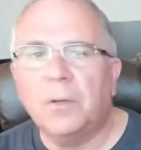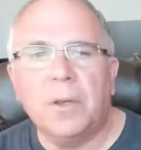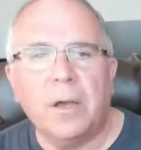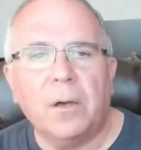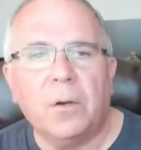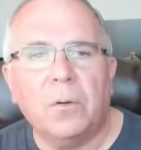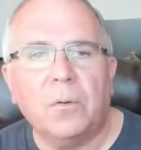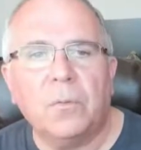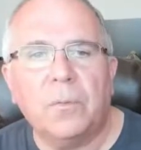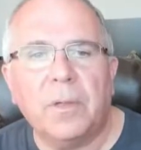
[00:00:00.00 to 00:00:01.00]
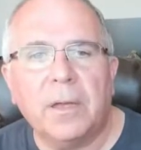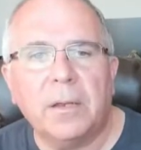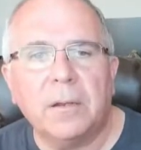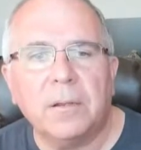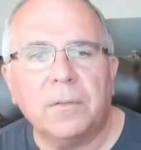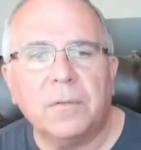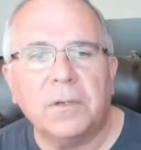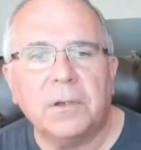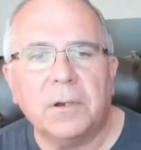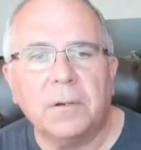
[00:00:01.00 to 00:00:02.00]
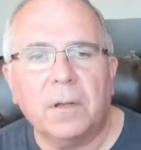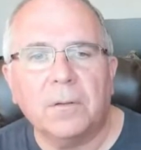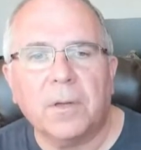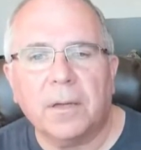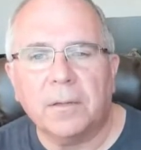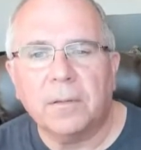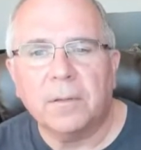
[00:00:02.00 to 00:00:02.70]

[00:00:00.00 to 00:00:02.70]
know that. Let's see here. Okay,